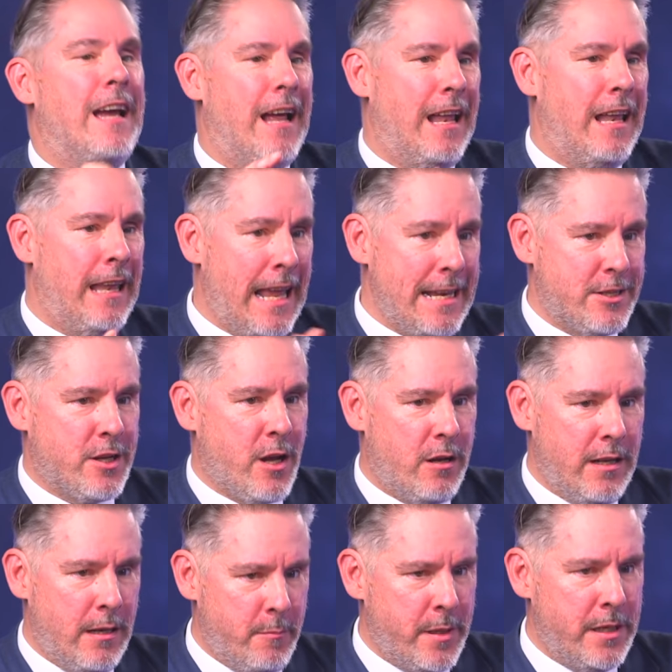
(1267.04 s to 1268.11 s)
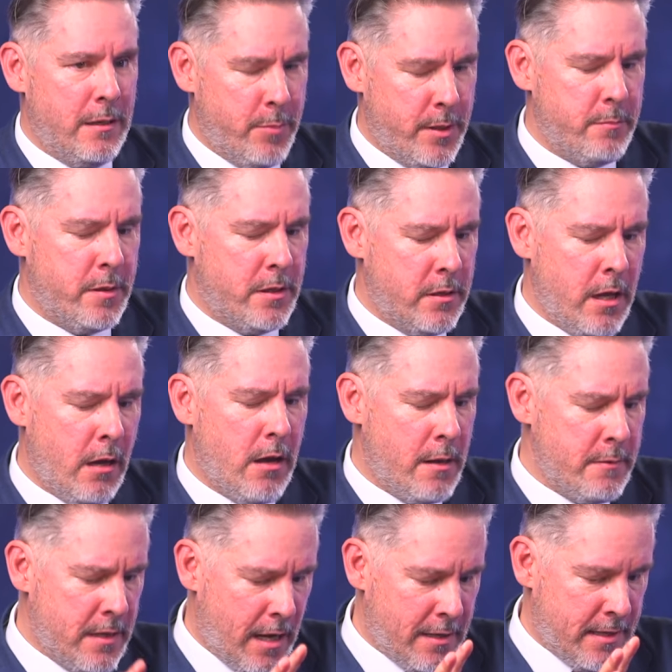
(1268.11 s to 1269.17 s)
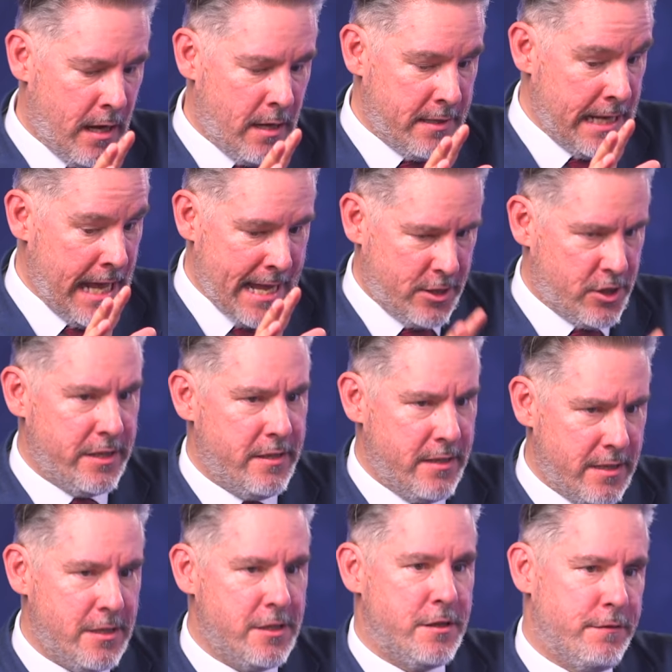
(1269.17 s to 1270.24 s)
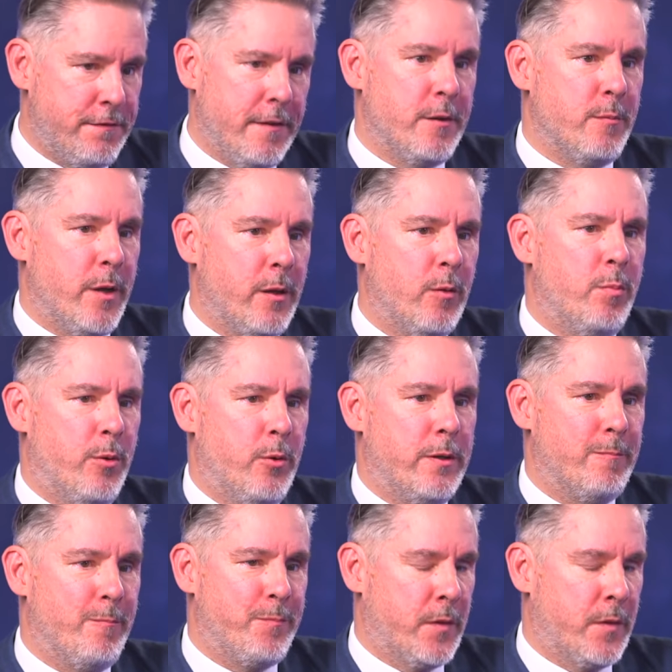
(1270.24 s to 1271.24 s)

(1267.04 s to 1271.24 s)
let's go... I think actually this is the fundamental point.